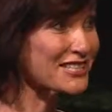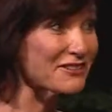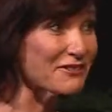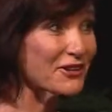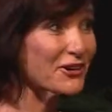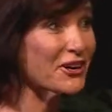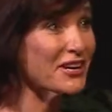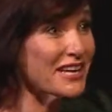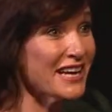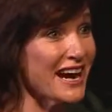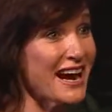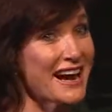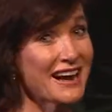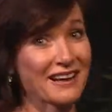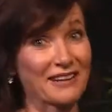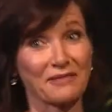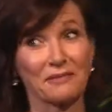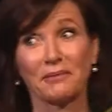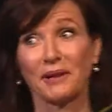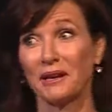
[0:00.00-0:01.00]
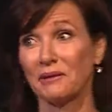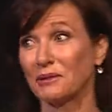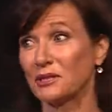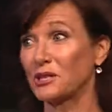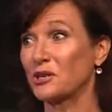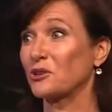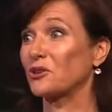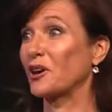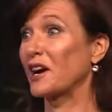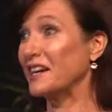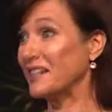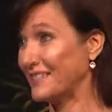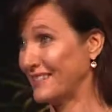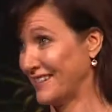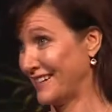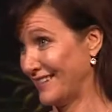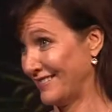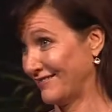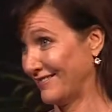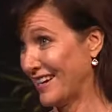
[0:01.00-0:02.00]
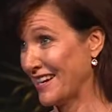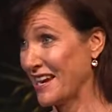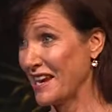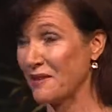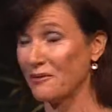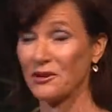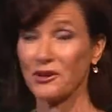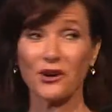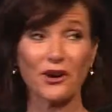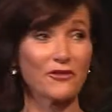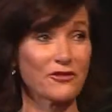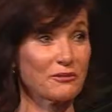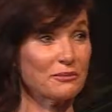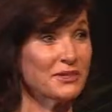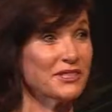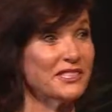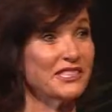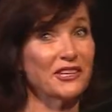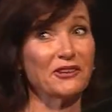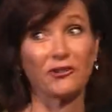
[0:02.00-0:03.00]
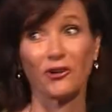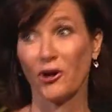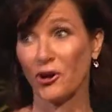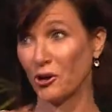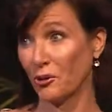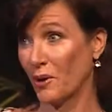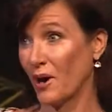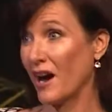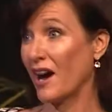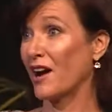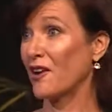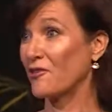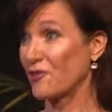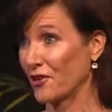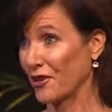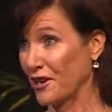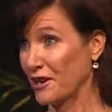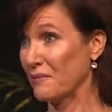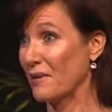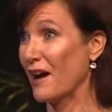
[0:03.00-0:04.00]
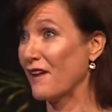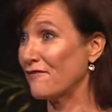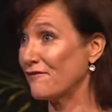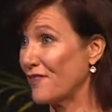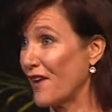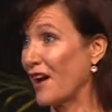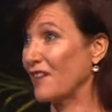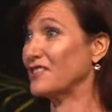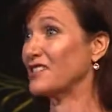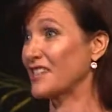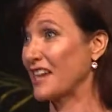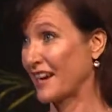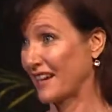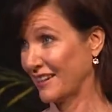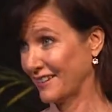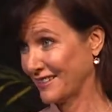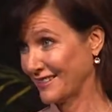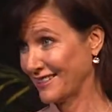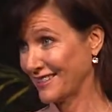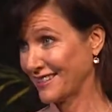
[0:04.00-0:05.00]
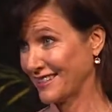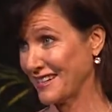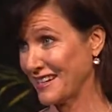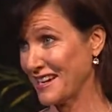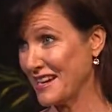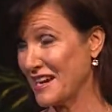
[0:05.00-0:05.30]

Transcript: very young, but he was crazy. And he would go from 0 to 100 in about 5 seconds.